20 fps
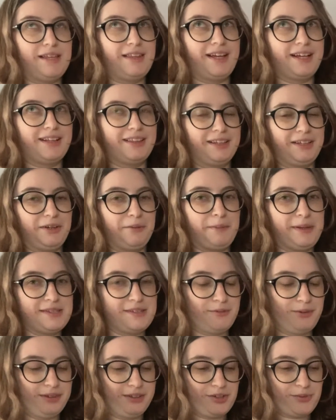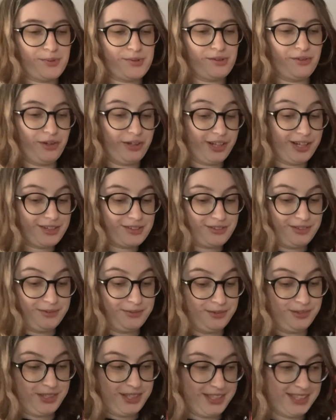like little bits of what they're supposed to look like, so
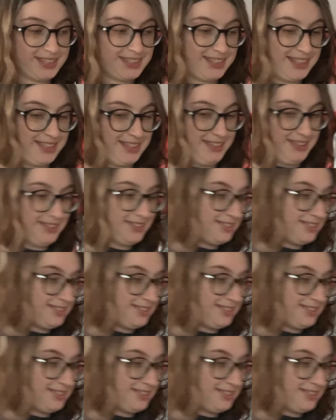I'm really excited.